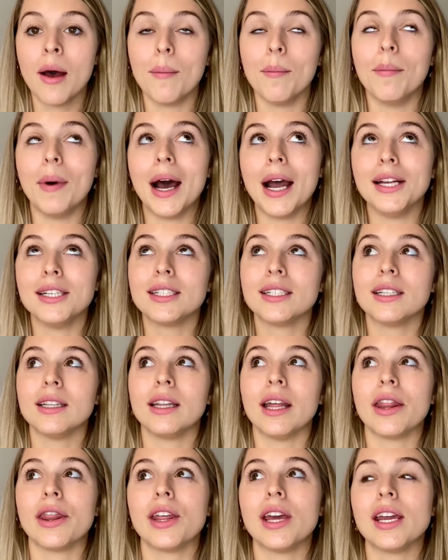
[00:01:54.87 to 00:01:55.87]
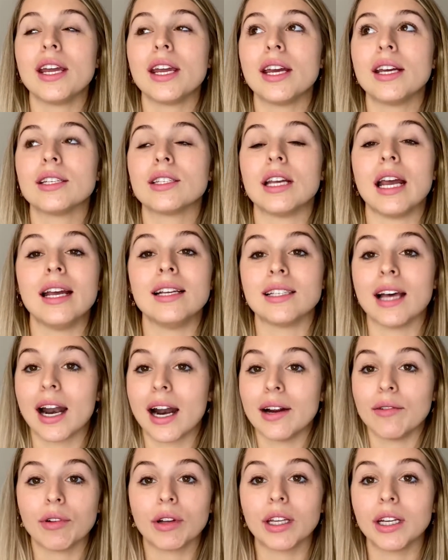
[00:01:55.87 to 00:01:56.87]
But the thing is that
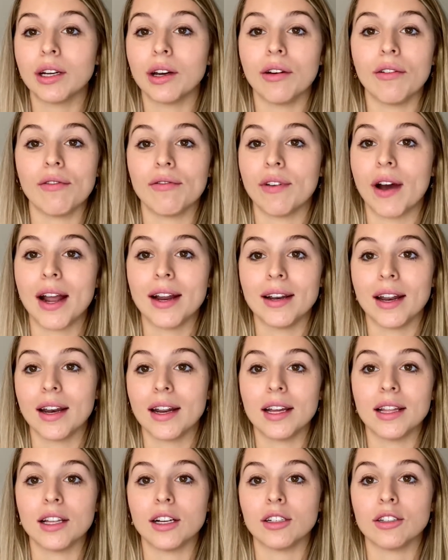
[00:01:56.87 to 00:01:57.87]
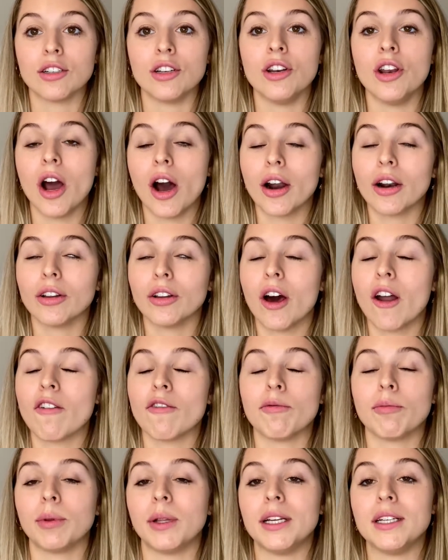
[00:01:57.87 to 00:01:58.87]
I really couldn't find any. There's not a lot
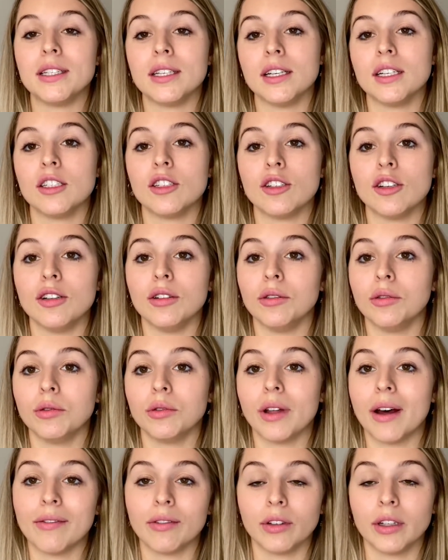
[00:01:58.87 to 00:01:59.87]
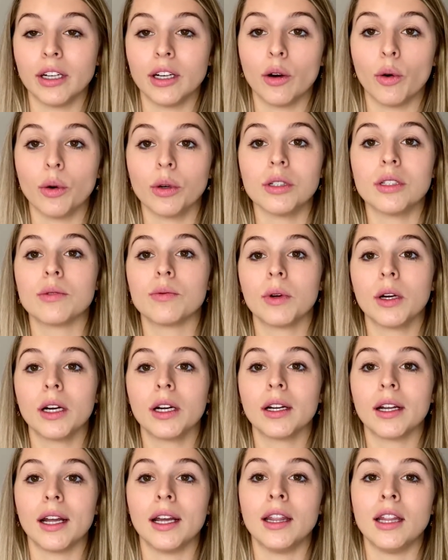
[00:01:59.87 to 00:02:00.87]
of places to do leveling
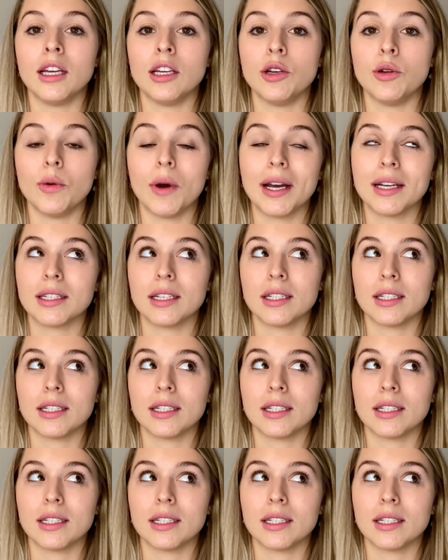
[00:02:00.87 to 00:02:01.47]
coursework in the US is